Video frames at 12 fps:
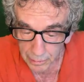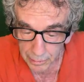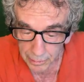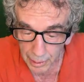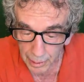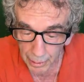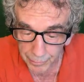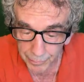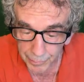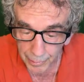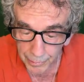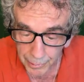Yeah,
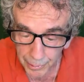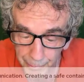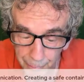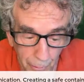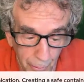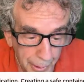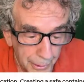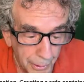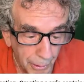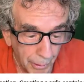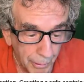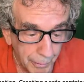good point,
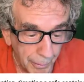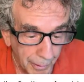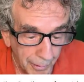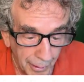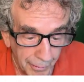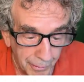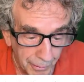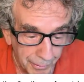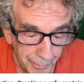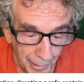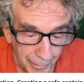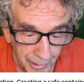Laura. Also
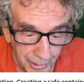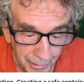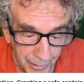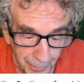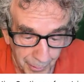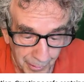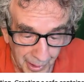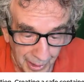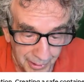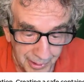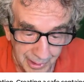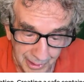about clear
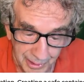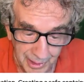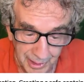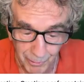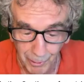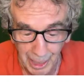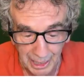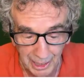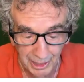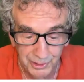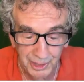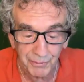communication, creating
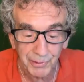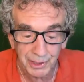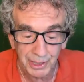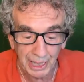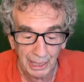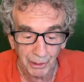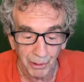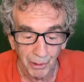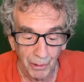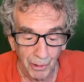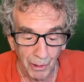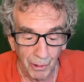a safe container
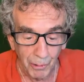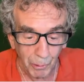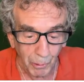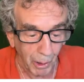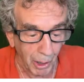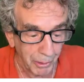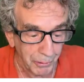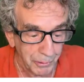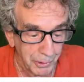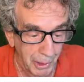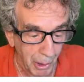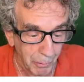where others
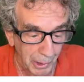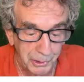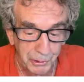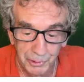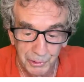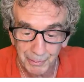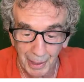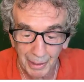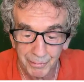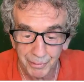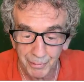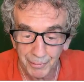know what to
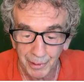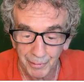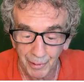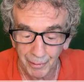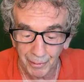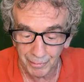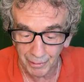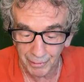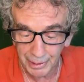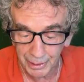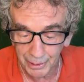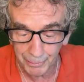expect from you. Very, very
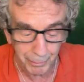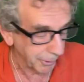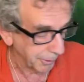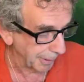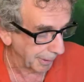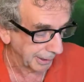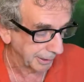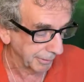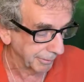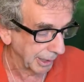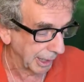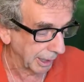good perspective.
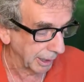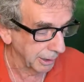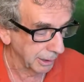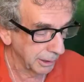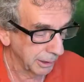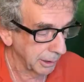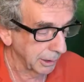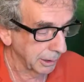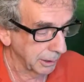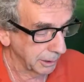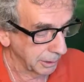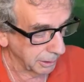Yeah.
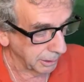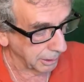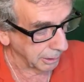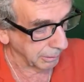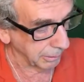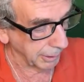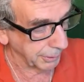All right.